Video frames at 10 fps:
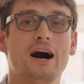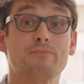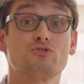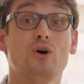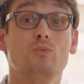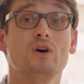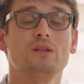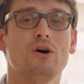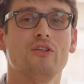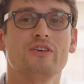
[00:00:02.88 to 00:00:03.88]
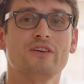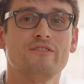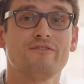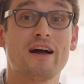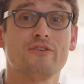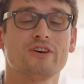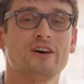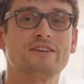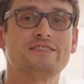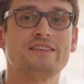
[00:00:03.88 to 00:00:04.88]
I'm Tom Willmot, the founder
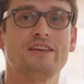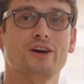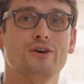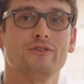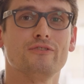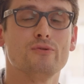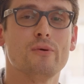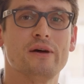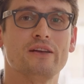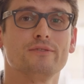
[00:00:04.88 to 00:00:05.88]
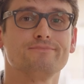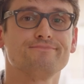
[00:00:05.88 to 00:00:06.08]
and CEO of Human